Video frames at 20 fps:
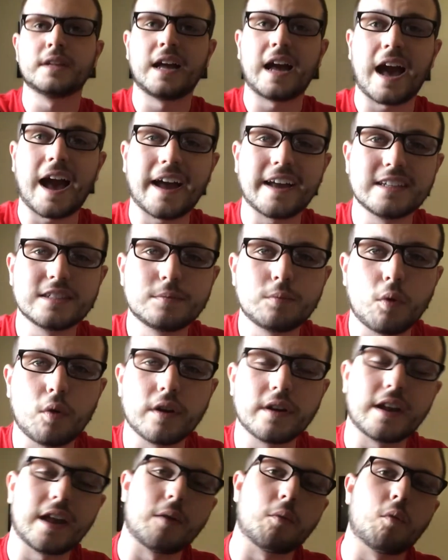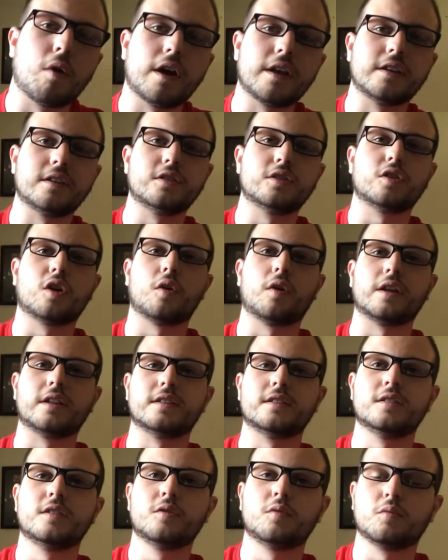highest point, and when,
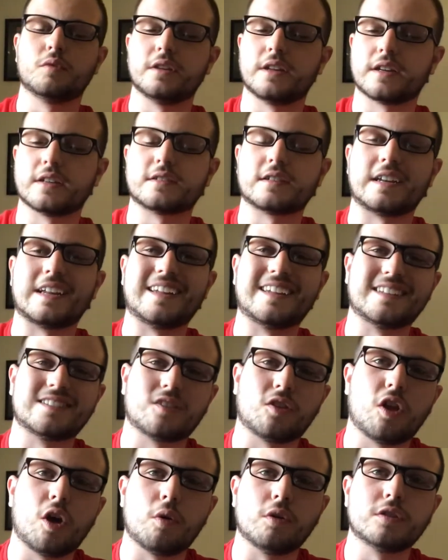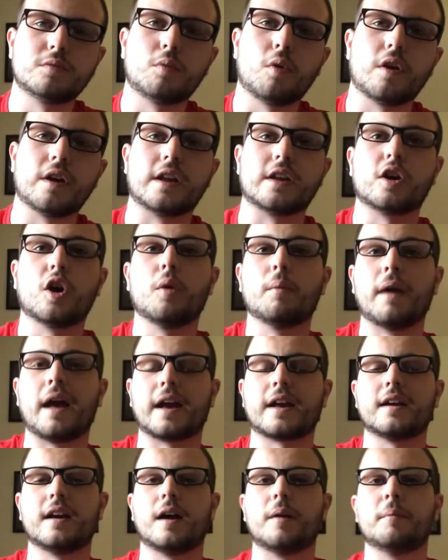we think it's going to hit its lowest point and go
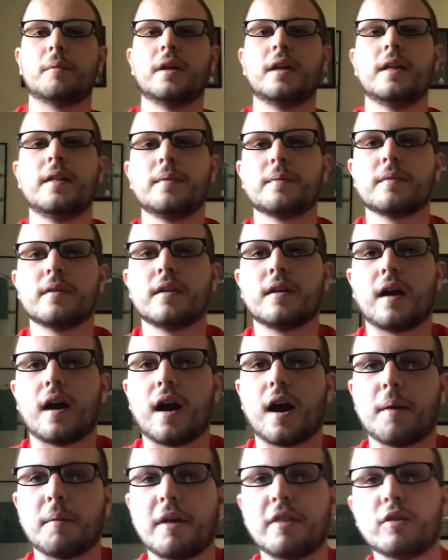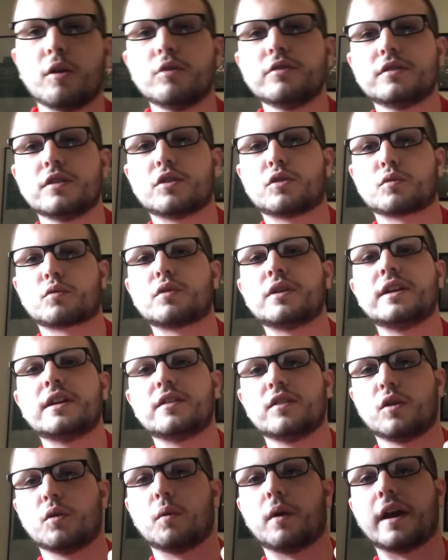back up. And those are 3
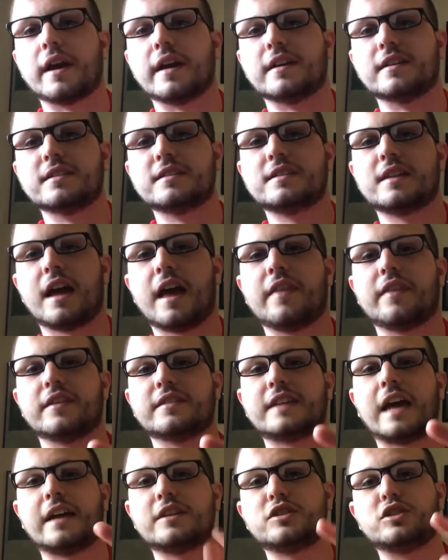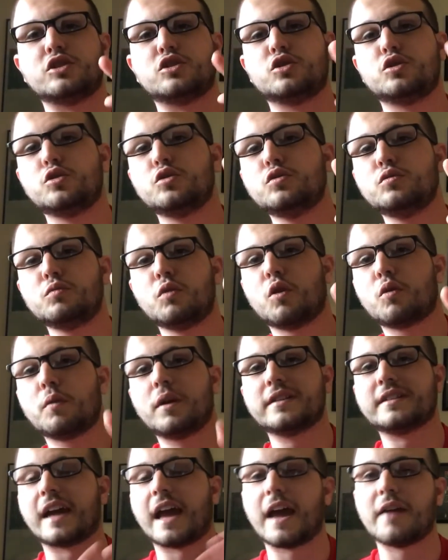of the ways, and there's actually 2 more
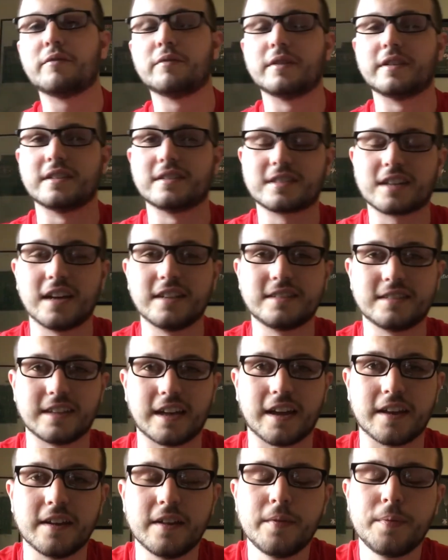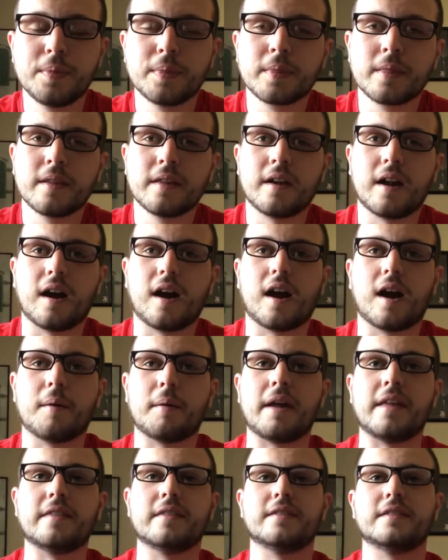ways I haven't even discussed yet.
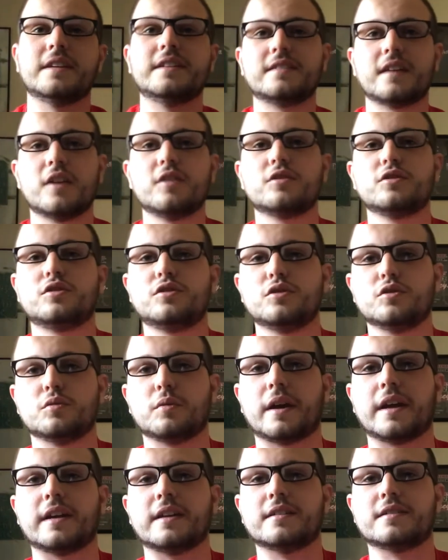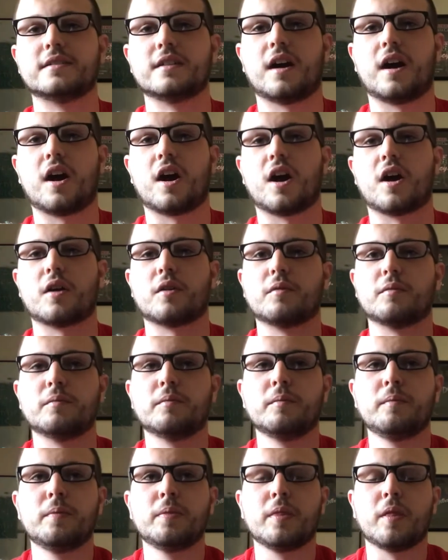And these other 2 ways are
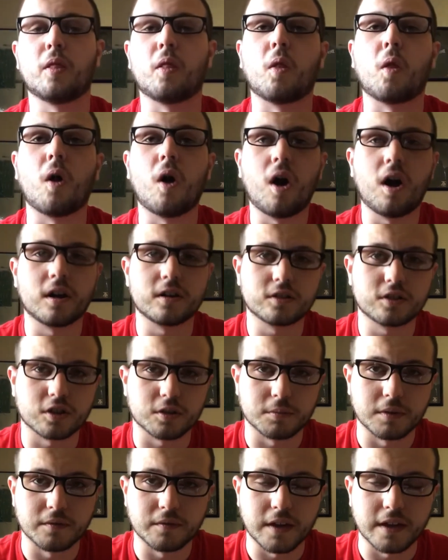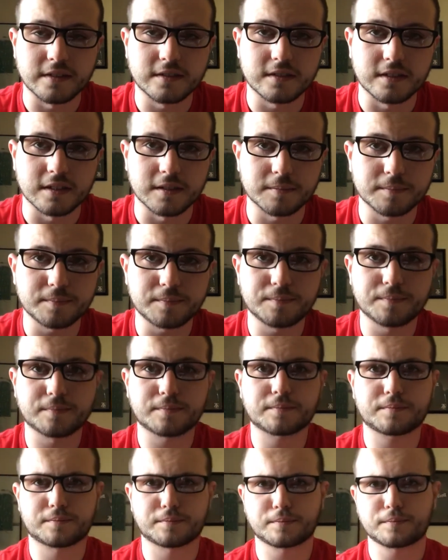long-term investing.
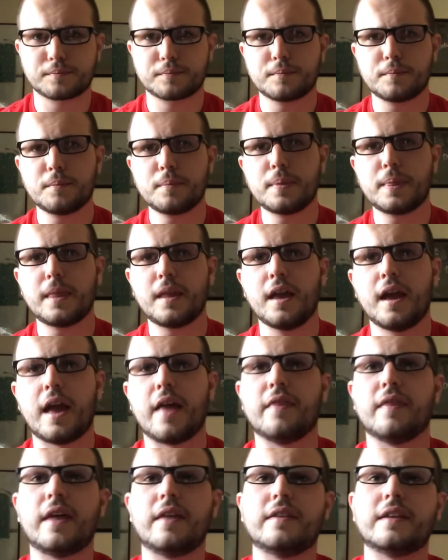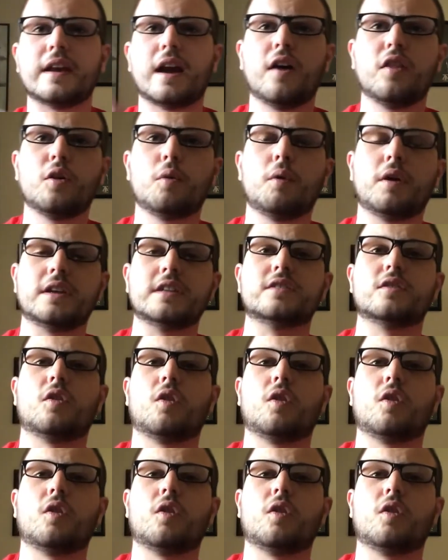And then the other one is